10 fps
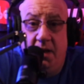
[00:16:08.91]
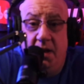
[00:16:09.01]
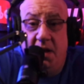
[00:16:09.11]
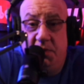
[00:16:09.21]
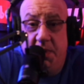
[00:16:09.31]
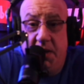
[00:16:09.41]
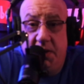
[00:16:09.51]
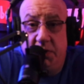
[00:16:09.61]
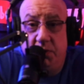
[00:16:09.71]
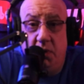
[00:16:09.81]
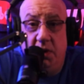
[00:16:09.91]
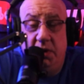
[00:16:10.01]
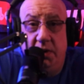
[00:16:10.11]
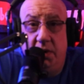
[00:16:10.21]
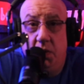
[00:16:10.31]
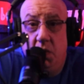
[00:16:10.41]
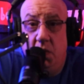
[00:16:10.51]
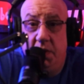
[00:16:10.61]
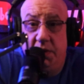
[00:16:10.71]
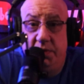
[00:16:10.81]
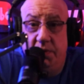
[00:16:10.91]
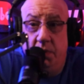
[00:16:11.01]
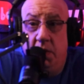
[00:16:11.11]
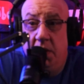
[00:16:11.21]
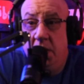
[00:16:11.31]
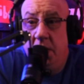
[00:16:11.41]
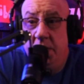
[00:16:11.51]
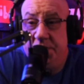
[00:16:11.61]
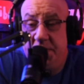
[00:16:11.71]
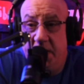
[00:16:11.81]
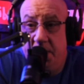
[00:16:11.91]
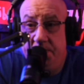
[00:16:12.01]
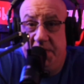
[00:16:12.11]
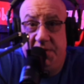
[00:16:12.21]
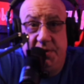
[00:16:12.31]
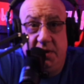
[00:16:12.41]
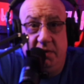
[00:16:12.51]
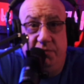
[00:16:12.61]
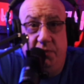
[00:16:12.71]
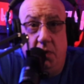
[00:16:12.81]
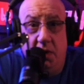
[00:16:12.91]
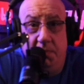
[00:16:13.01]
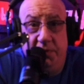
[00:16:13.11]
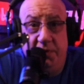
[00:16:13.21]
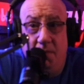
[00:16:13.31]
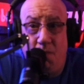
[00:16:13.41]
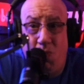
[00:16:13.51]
has been in the toilet, according to CNBC and Forbes,